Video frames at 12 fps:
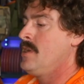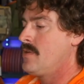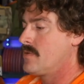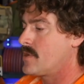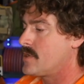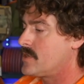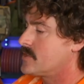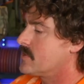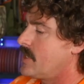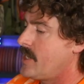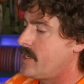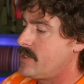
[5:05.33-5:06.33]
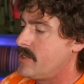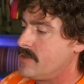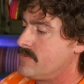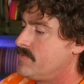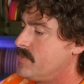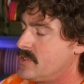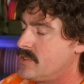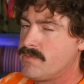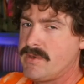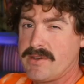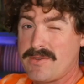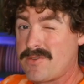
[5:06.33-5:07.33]
We're also adding, it's
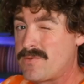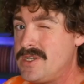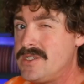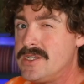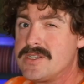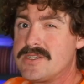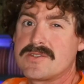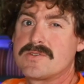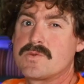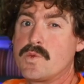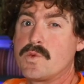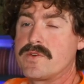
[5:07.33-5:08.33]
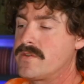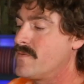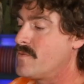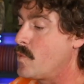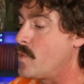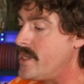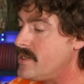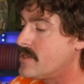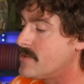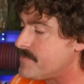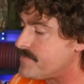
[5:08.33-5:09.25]
about 3 discs worth of weight